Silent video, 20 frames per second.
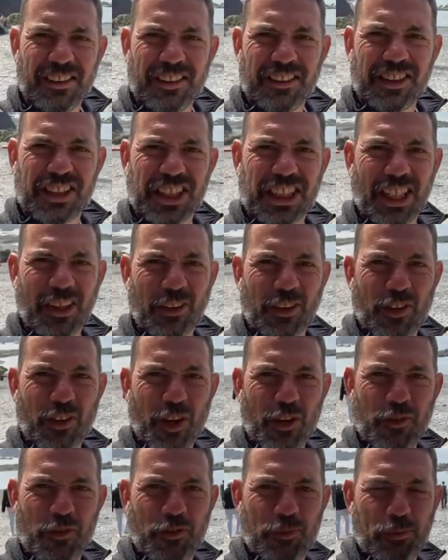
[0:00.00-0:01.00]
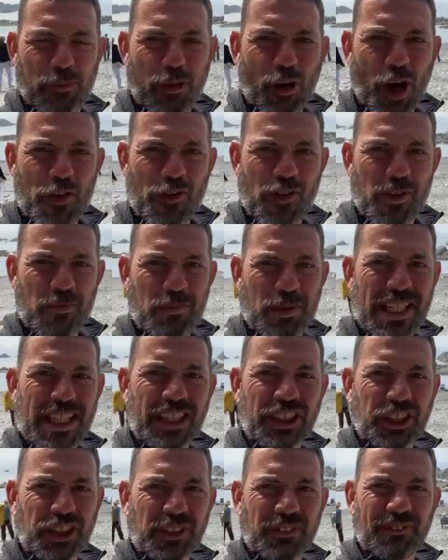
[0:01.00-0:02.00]
sit on your own private
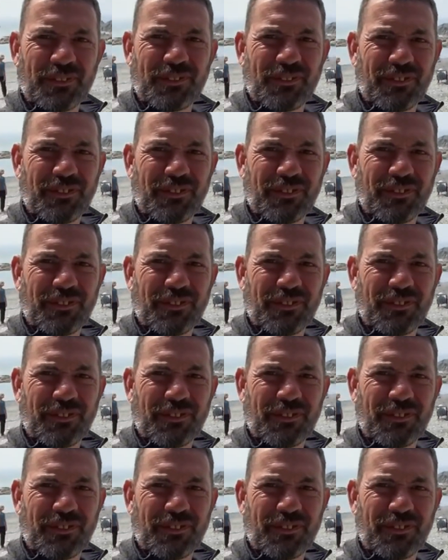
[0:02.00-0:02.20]
beach.